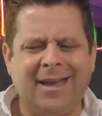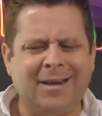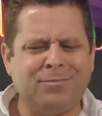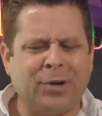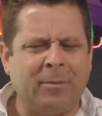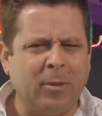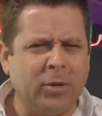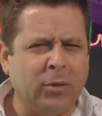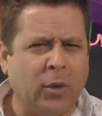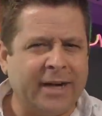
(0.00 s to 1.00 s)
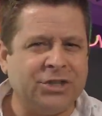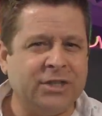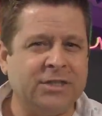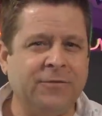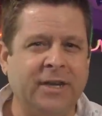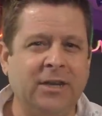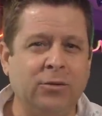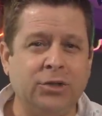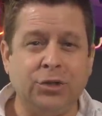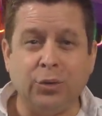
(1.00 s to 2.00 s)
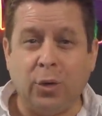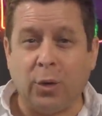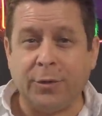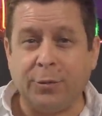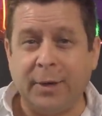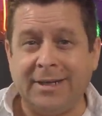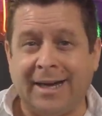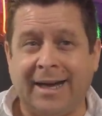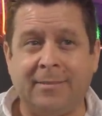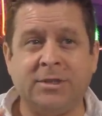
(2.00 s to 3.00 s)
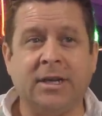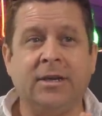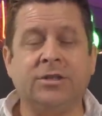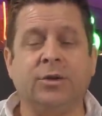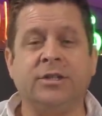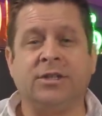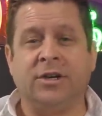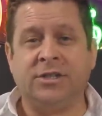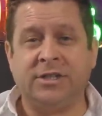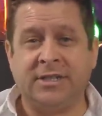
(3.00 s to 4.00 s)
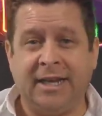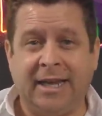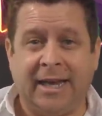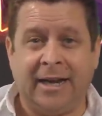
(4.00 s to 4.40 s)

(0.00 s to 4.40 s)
and probably watch this video 2 or 3 times so it starts to sink